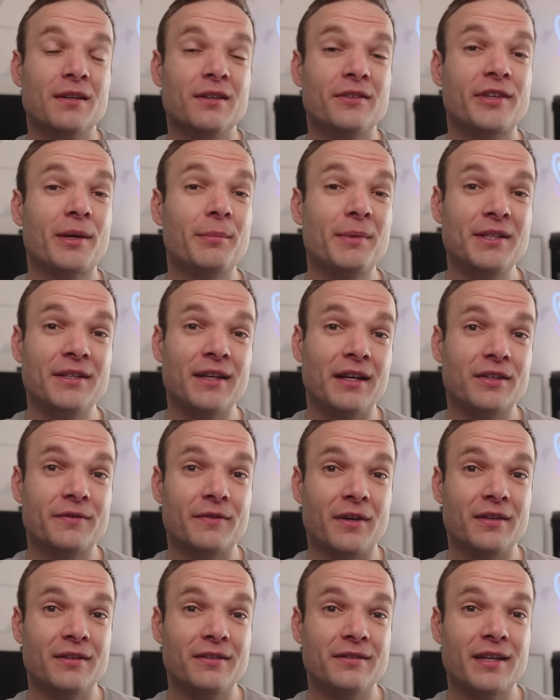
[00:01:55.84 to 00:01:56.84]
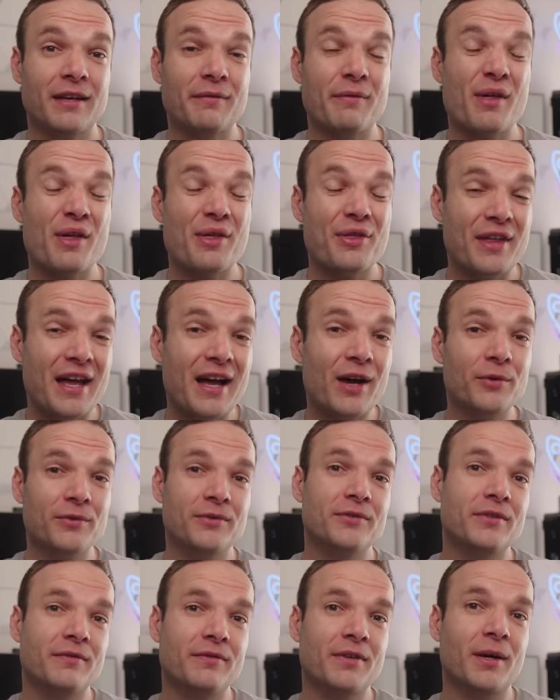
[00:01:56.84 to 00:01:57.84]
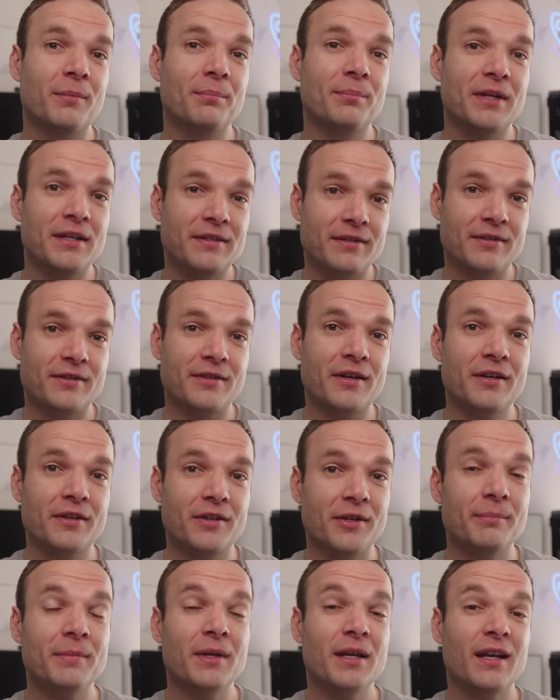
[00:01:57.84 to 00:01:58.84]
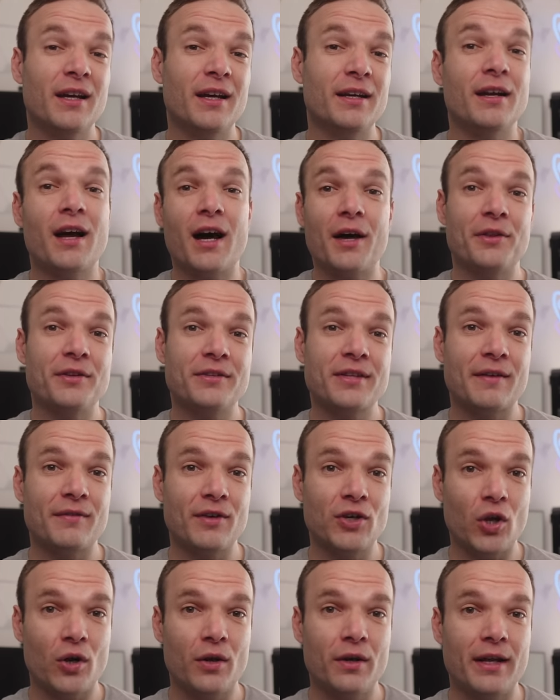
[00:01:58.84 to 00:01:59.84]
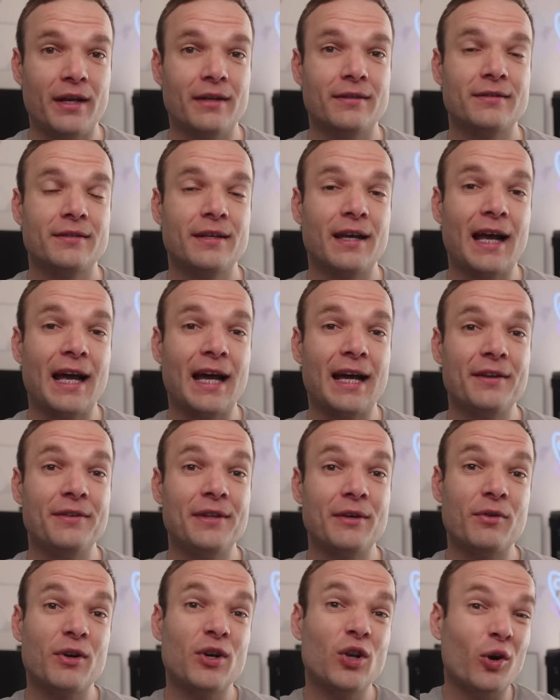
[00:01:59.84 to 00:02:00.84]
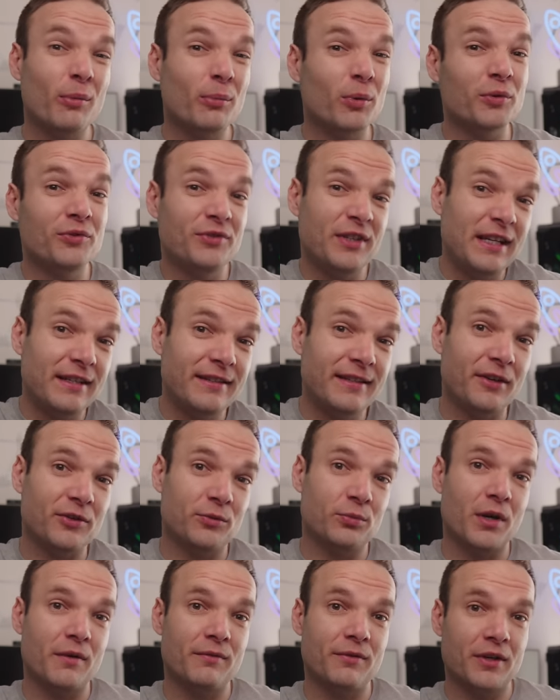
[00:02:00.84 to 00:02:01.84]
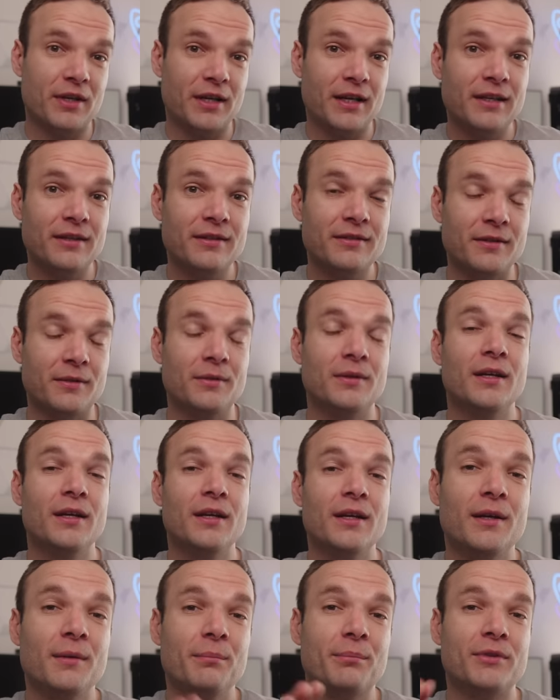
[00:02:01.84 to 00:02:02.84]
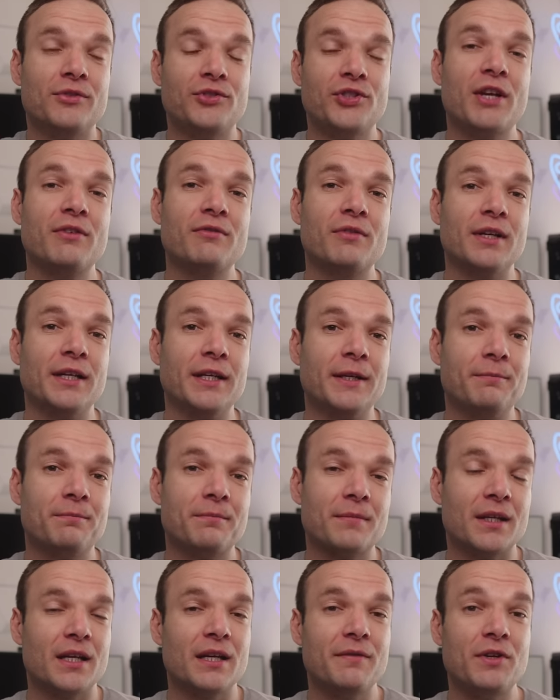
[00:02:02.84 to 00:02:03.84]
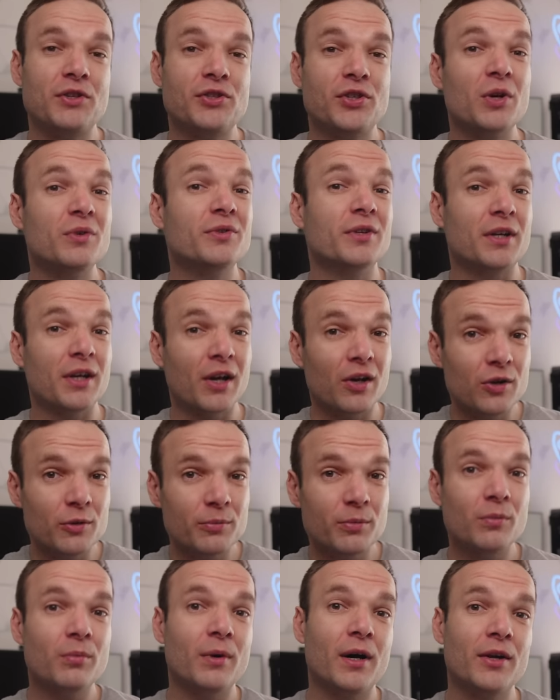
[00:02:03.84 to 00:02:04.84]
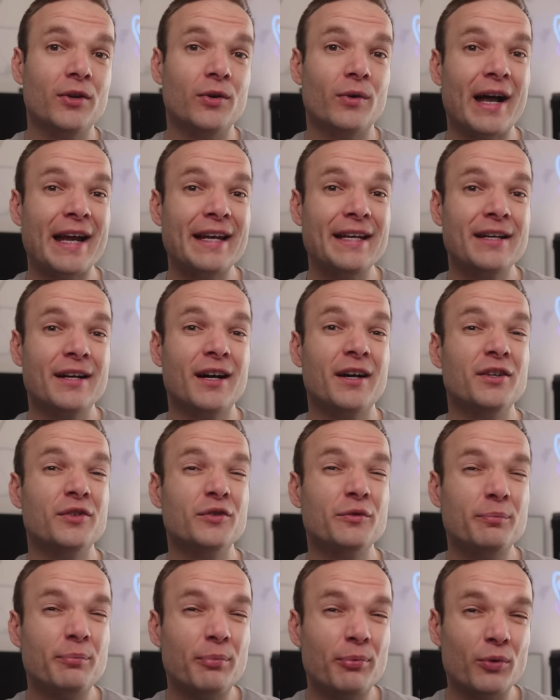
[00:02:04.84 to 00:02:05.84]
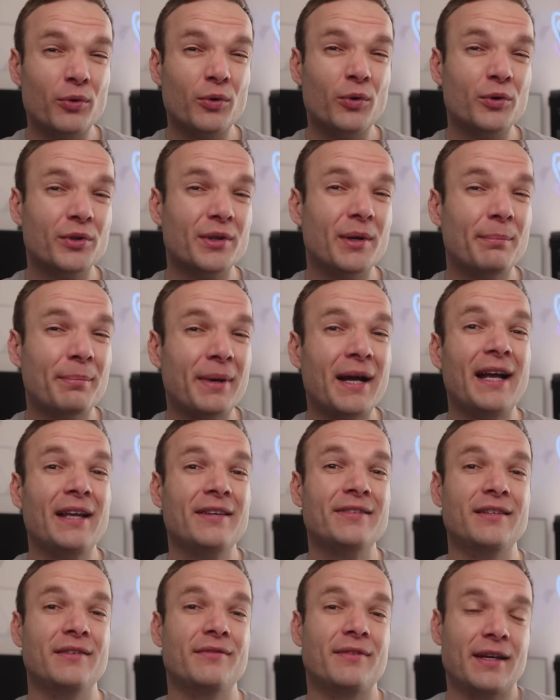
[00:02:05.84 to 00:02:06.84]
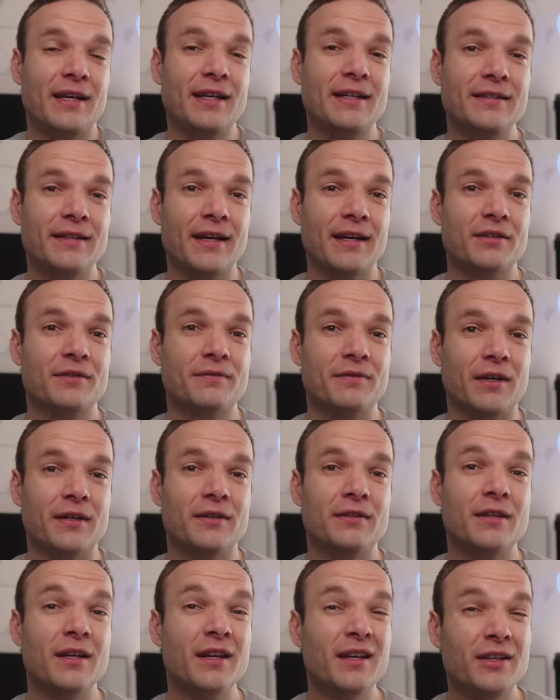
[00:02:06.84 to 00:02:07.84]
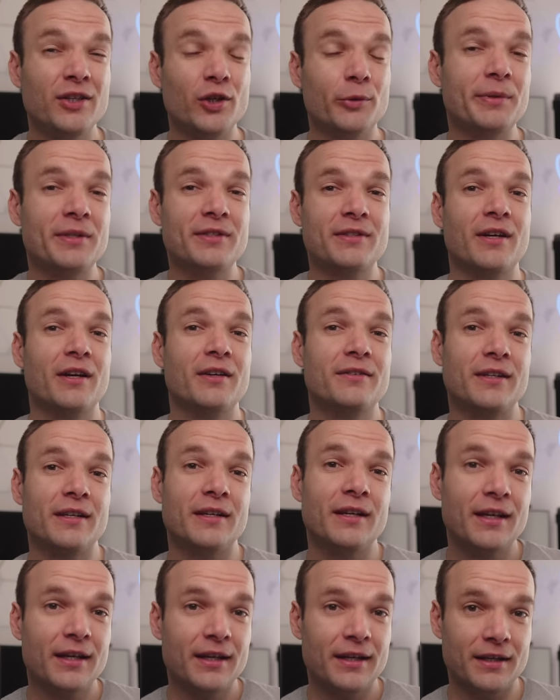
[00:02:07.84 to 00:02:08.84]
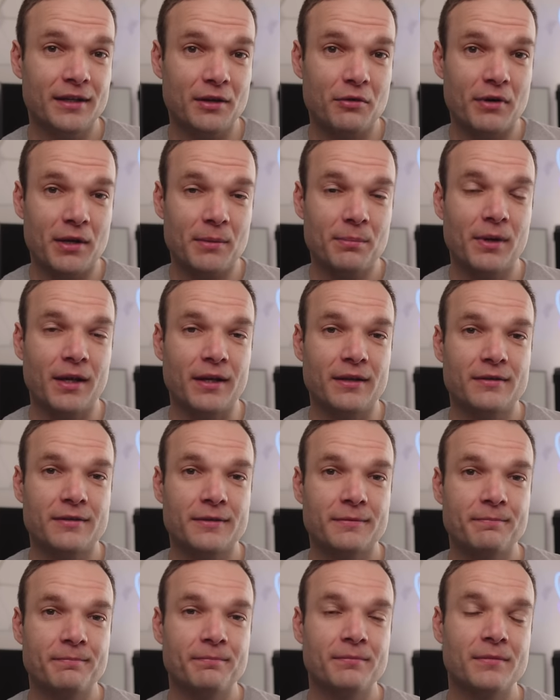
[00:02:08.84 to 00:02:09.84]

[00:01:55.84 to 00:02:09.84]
Some index funds have thousands of companies inside of them, and others have a lot less. And there are a lot more details worth looking into, but generally, if you choose a global one or any kind of broad passive index fund, you'll be starting in a great place.